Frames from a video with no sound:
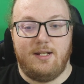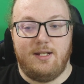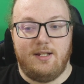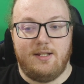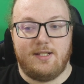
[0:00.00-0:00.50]

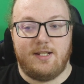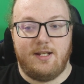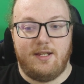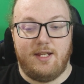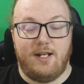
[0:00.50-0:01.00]
is
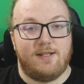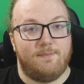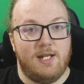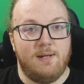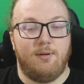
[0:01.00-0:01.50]
that it's
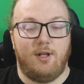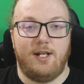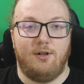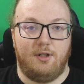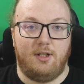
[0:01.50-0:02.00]
being
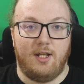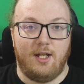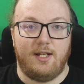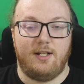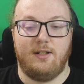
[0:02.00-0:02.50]
played
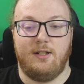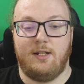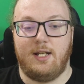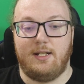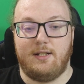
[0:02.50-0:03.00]
online,
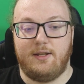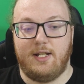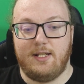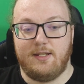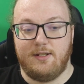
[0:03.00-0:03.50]
and
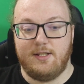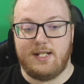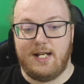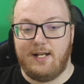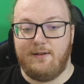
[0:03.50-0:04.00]
that
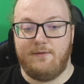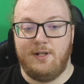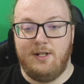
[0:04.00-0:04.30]
does have